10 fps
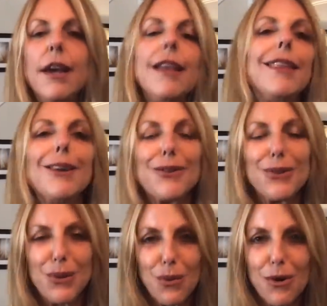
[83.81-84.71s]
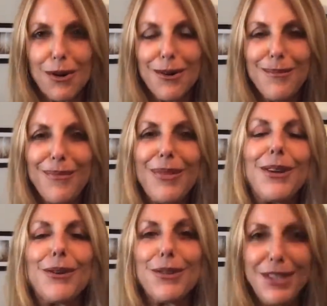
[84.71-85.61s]
There's order,
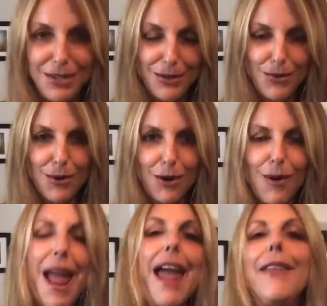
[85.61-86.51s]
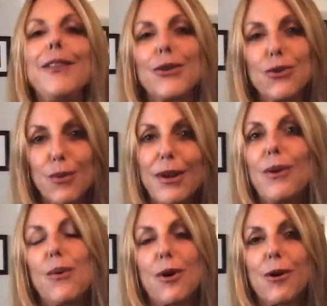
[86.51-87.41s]
there's disorder, and there's
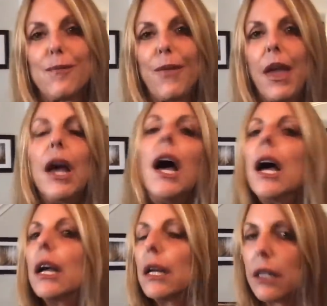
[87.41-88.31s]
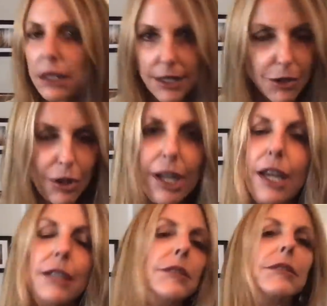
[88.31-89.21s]
reorder.
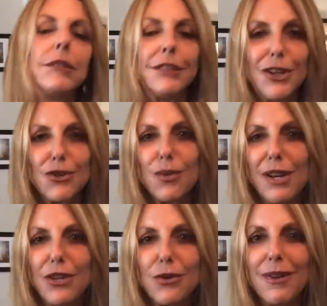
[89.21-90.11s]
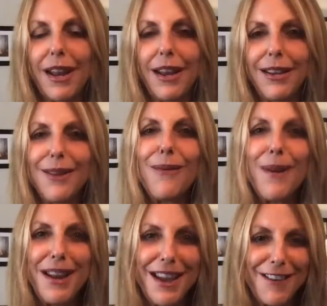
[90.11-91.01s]
Clearly, in 2020,
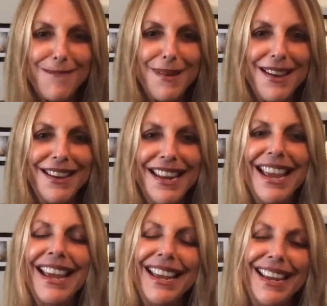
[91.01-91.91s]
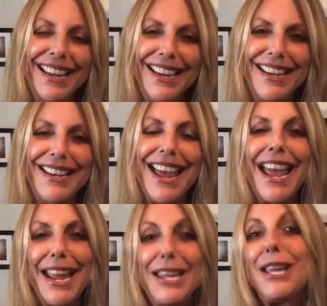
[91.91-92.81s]
we have been in
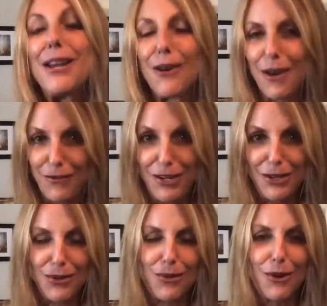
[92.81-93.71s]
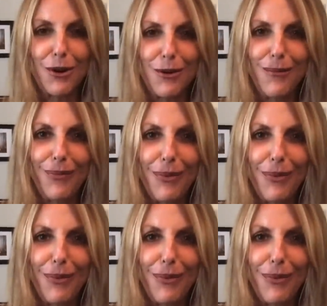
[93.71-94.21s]
a year of disorder.